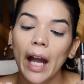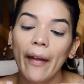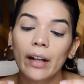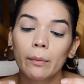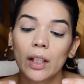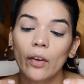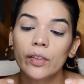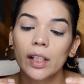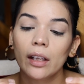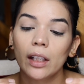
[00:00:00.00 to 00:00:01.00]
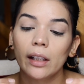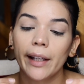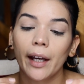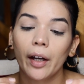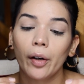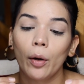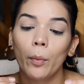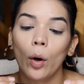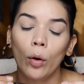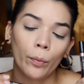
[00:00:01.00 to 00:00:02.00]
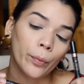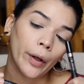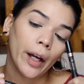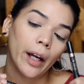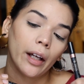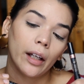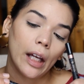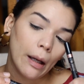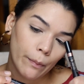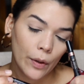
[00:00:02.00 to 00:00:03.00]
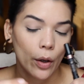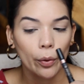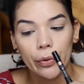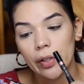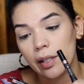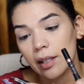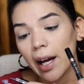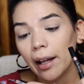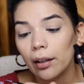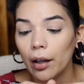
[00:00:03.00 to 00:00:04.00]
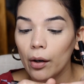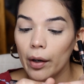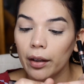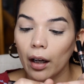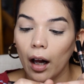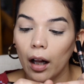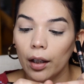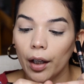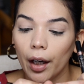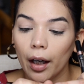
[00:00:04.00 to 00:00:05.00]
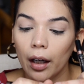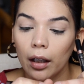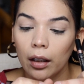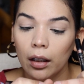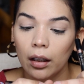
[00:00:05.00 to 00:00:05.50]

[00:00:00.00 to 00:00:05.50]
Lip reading: And then I'm using the Lancome Ombre Hypnose Stylo in the color,